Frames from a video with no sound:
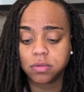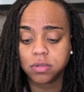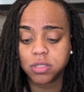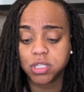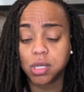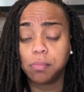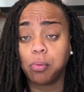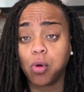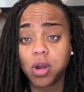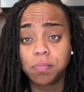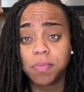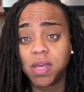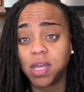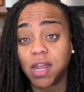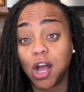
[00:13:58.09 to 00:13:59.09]
support
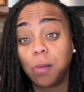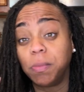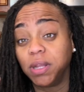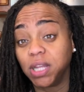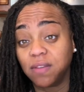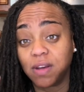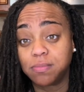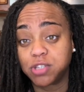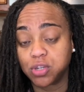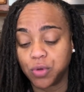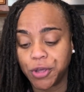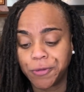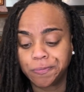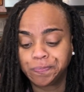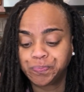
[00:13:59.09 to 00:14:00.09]
me and help me live up to
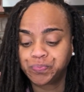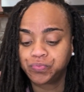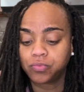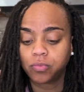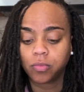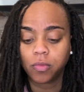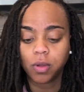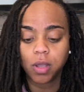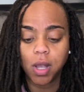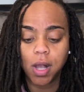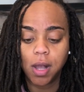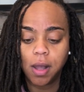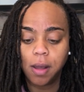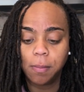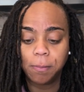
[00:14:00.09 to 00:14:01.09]
it.
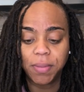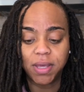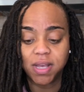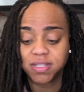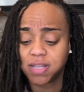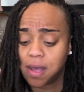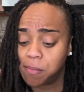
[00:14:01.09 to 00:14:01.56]
Because I